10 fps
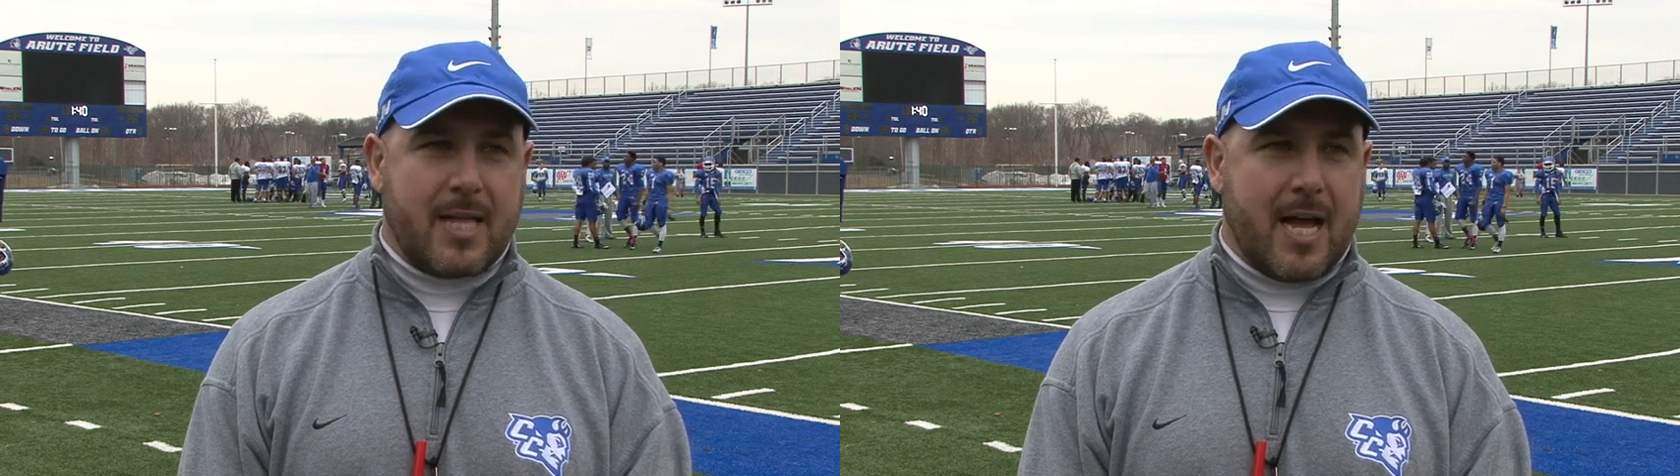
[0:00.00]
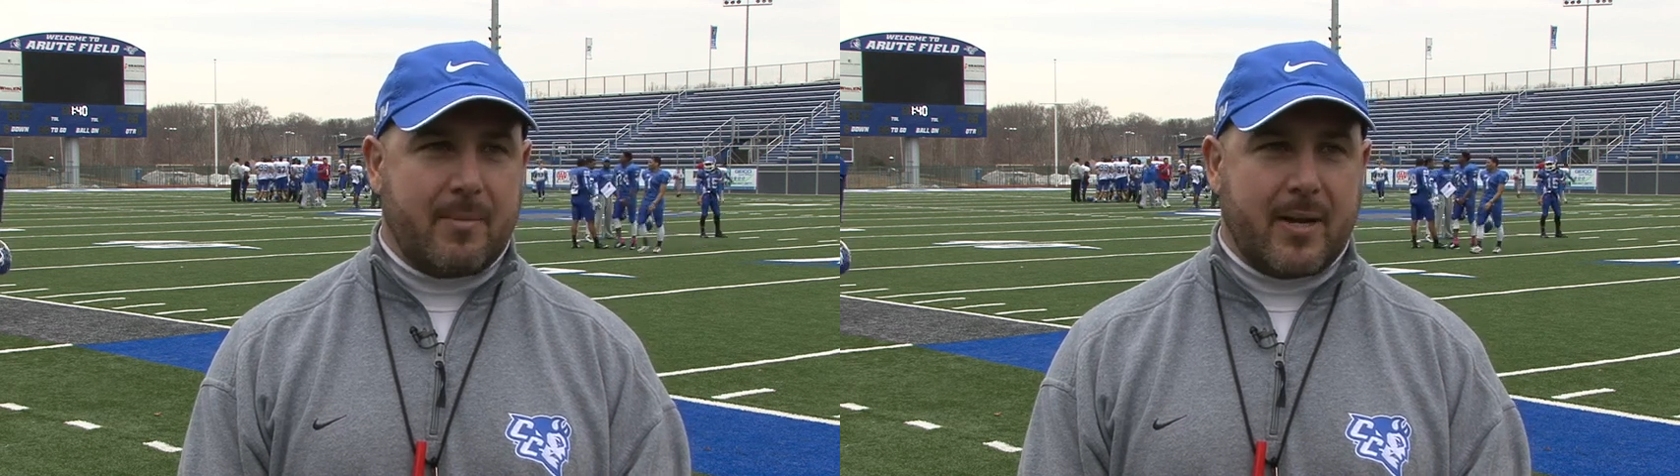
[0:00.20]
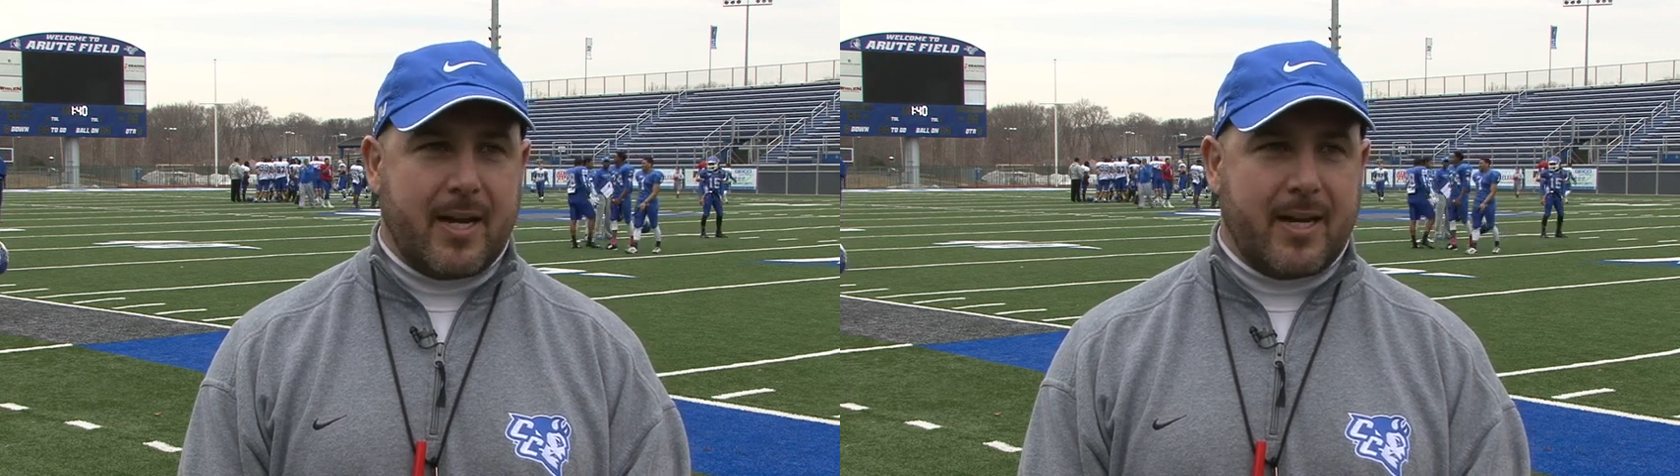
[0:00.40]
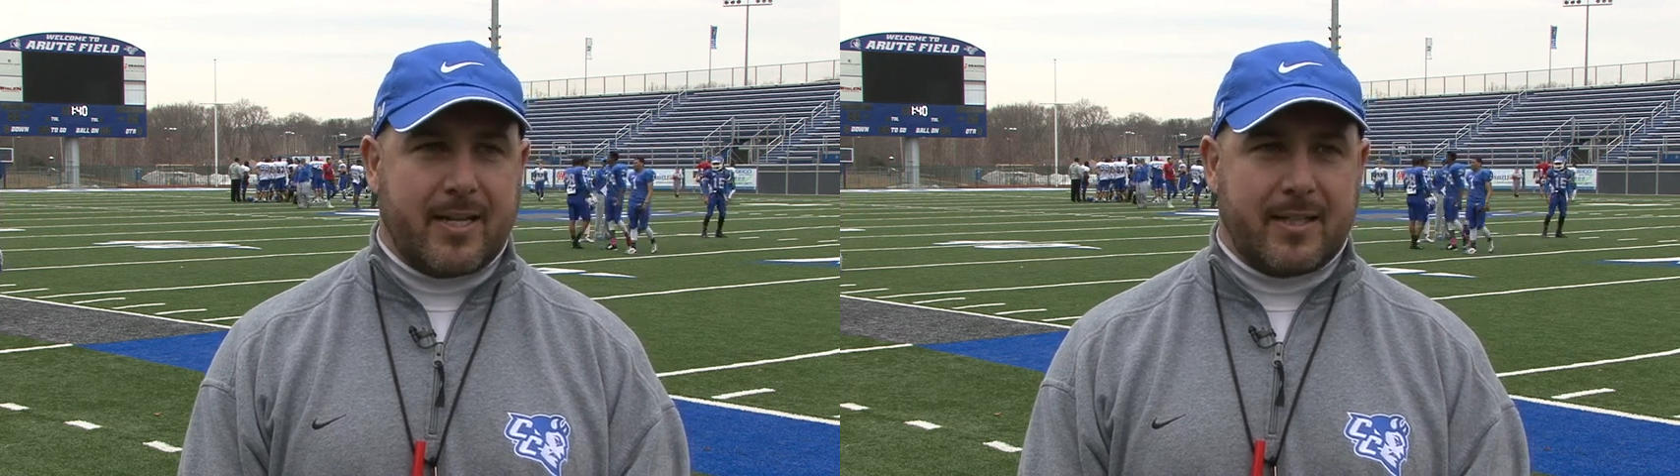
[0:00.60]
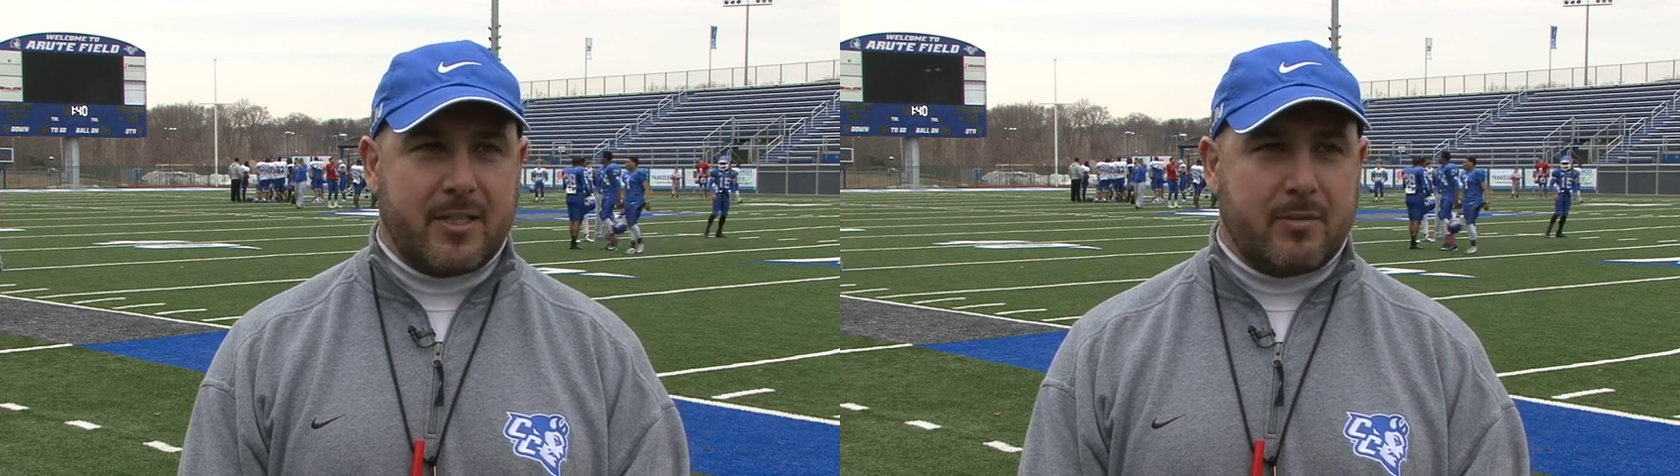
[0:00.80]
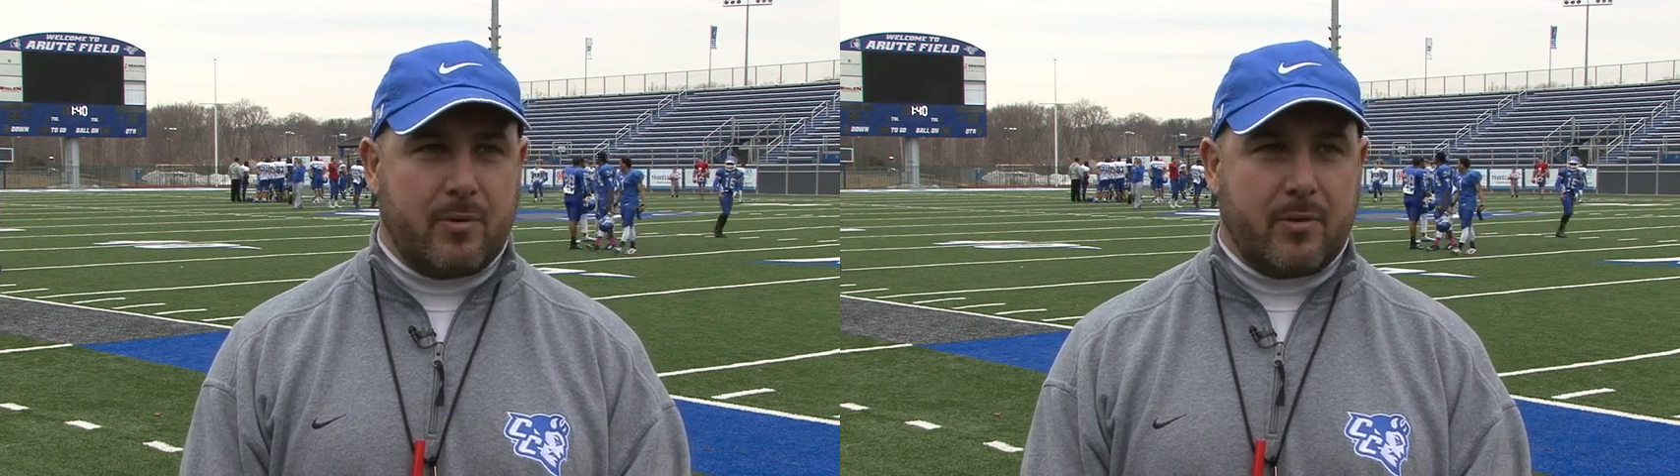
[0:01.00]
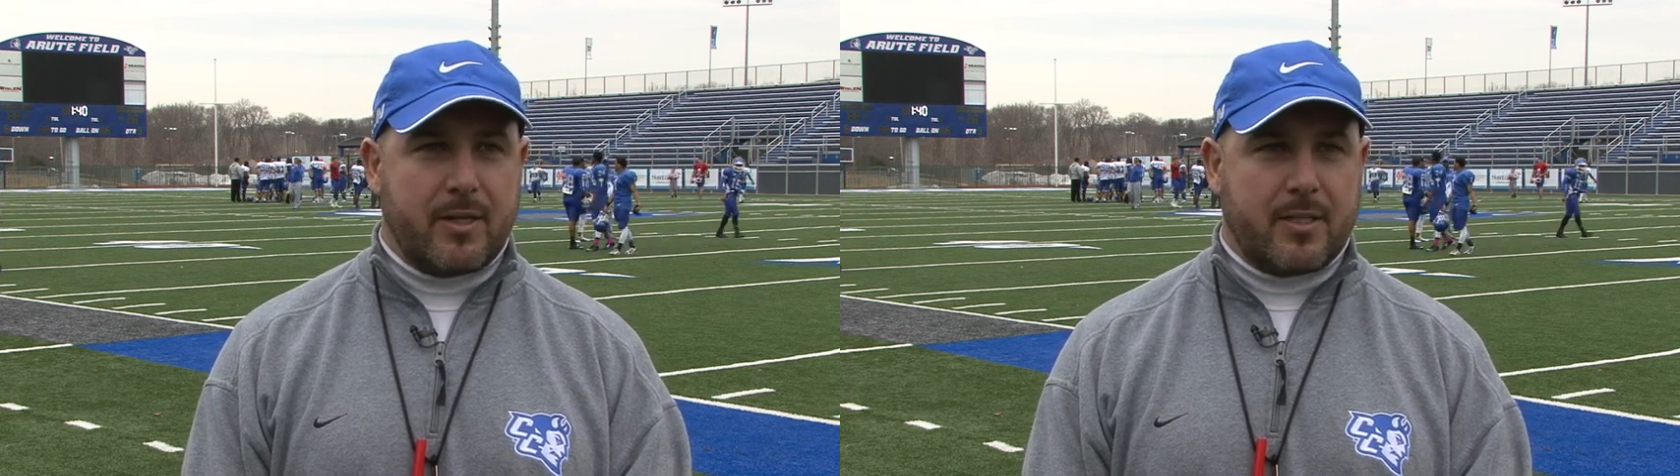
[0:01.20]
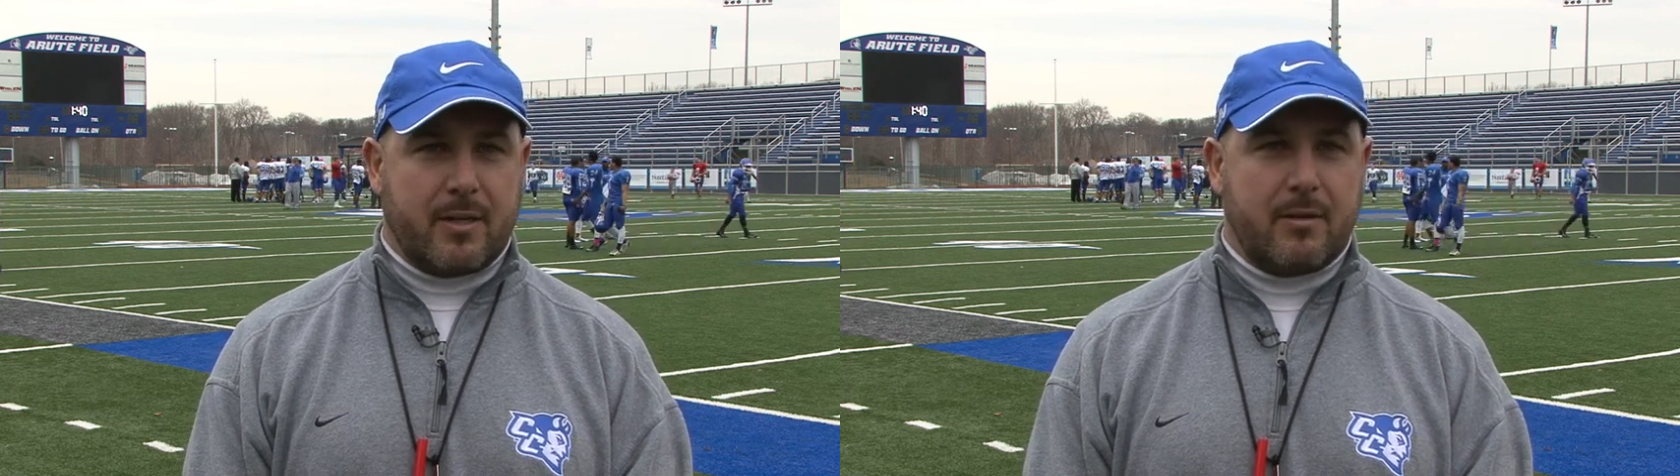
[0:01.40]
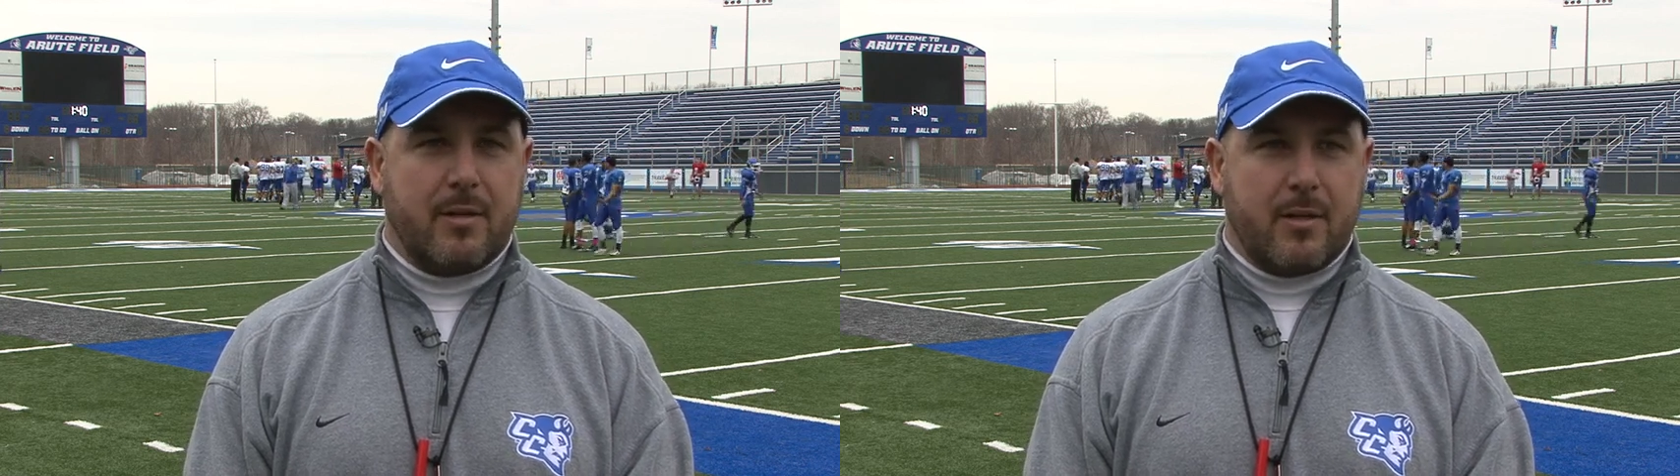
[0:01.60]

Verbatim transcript: dominating at this point, so.